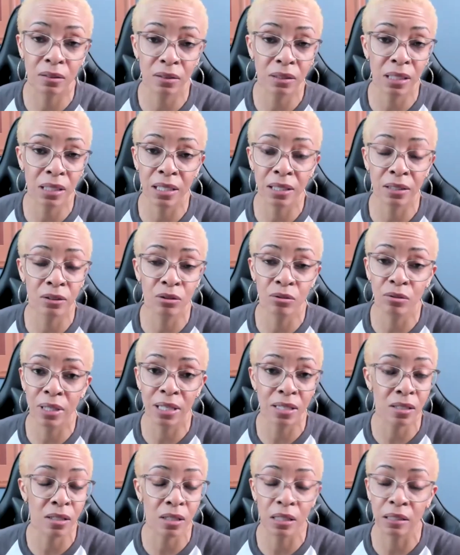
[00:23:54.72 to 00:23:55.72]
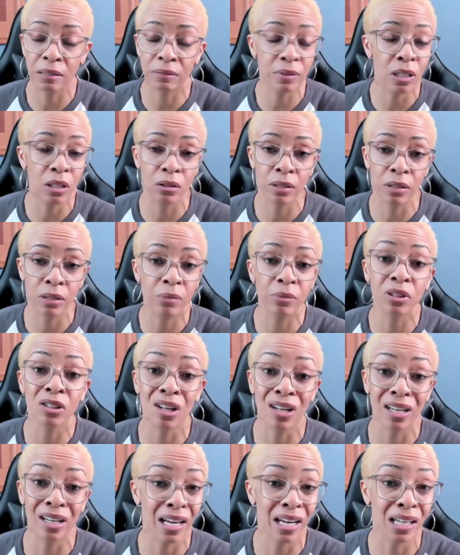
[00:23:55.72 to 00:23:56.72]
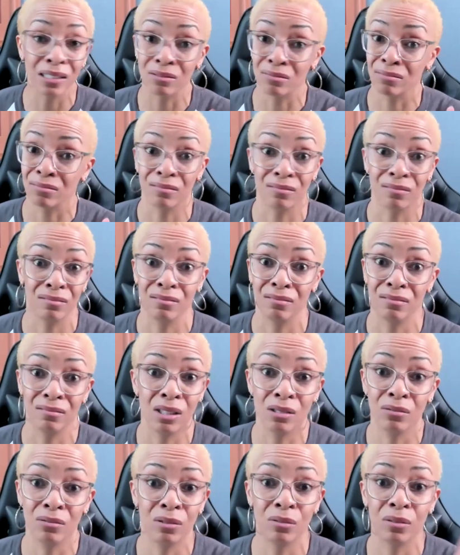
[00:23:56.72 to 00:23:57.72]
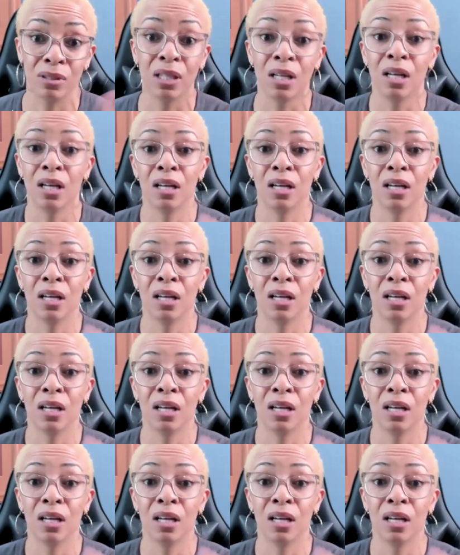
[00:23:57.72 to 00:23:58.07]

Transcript: saying do that stuff. No, that was sarcasm. Don't do it.